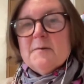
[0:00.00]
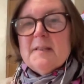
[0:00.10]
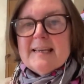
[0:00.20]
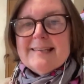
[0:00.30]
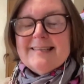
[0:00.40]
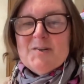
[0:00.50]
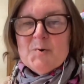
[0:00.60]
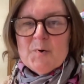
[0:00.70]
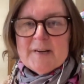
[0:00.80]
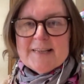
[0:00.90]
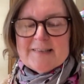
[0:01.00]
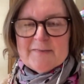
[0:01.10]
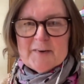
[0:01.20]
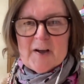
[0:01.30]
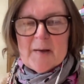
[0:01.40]
with these stories
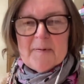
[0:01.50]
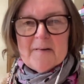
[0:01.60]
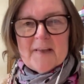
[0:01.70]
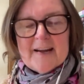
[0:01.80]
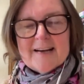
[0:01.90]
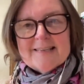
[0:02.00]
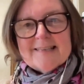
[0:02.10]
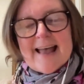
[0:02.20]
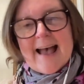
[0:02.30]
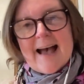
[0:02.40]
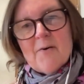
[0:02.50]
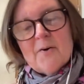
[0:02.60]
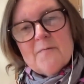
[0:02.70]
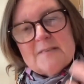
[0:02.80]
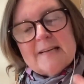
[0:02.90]
for a couple of years now, and
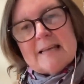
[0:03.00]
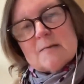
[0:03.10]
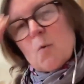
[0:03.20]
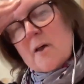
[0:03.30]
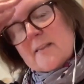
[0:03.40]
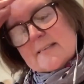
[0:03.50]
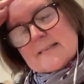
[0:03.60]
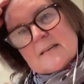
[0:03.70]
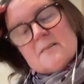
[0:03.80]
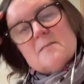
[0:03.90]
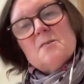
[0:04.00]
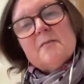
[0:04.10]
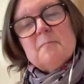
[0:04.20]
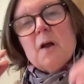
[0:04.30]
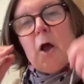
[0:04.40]
obviously there's ones that are sort
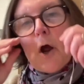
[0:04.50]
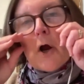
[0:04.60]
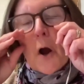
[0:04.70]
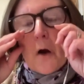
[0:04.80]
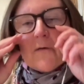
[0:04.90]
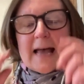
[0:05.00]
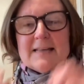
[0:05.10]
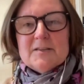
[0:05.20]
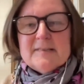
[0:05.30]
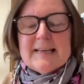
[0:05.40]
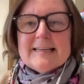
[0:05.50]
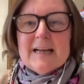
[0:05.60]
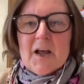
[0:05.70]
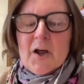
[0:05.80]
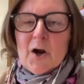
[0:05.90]
of, as you said,
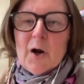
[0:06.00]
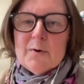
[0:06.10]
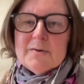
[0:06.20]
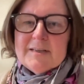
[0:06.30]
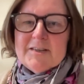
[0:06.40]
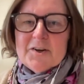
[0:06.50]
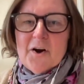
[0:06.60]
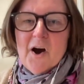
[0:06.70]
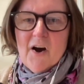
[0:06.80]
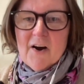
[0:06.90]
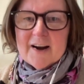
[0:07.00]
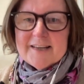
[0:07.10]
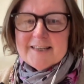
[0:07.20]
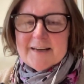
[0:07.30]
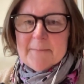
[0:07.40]
closer to your
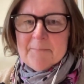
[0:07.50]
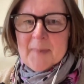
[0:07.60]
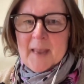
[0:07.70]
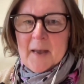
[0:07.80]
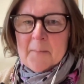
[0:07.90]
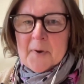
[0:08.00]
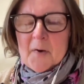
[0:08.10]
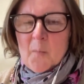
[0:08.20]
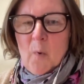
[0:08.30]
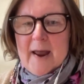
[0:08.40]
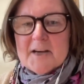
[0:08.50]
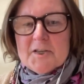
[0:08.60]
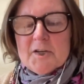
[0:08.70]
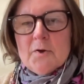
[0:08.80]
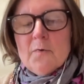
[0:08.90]
heart. But where do
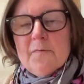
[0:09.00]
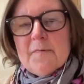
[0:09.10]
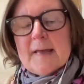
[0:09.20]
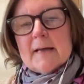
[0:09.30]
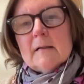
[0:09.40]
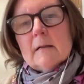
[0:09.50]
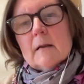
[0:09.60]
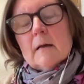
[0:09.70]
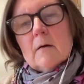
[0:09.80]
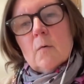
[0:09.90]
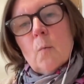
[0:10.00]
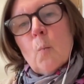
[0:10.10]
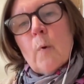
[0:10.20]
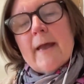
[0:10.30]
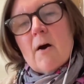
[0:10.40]
you feel
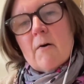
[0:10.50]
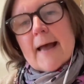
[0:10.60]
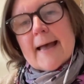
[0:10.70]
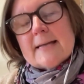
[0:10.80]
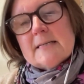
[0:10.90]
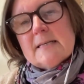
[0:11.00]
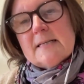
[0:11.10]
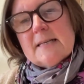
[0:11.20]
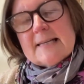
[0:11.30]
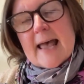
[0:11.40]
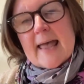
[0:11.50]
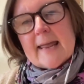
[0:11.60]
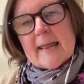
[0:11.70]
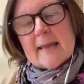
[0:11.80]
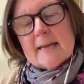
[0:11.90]
we are at
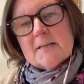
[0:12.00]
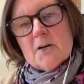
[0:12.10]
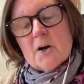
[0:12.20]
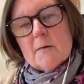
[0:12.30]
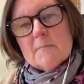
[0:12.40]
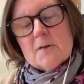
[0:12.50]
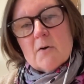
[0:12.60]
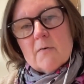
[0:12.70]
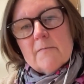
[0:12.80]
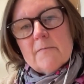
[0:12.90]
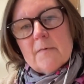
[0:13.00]
today in terms of